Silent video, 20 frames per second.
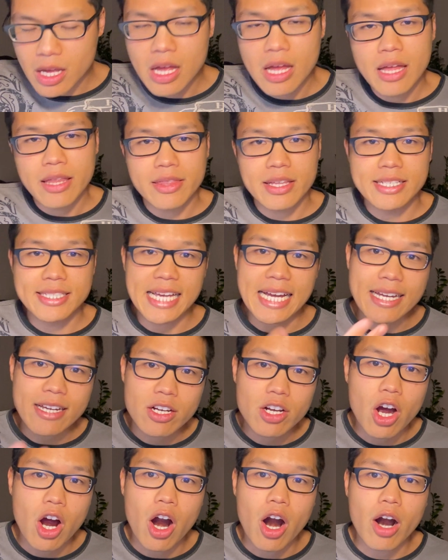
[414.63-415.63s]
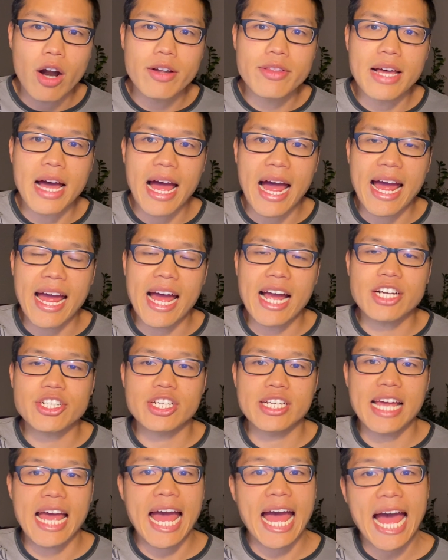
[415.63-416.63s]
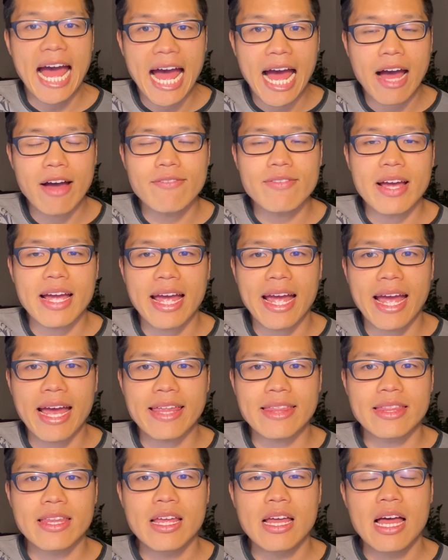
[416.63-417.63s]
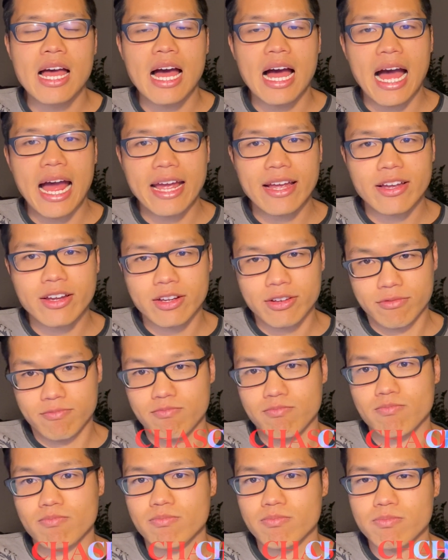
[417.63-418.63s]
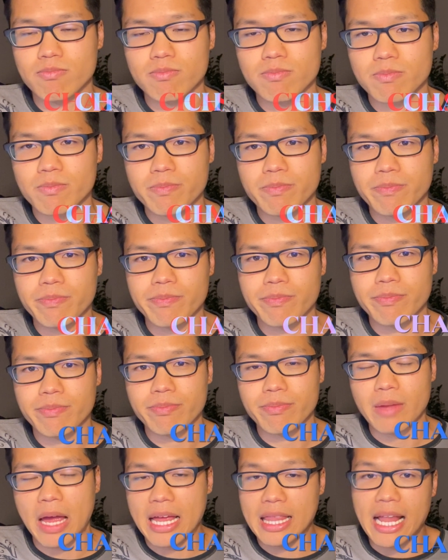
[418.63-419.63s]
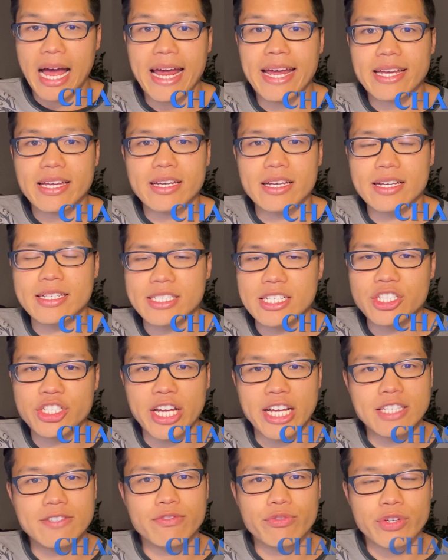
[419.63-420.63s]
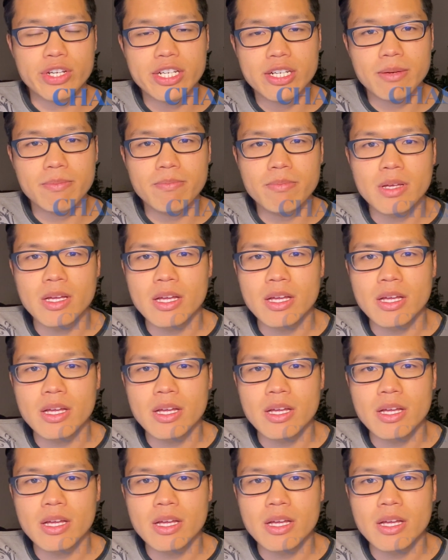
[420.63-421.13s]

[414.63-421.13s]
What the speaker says: The second card that I actually have and I like is the Chase Freedom.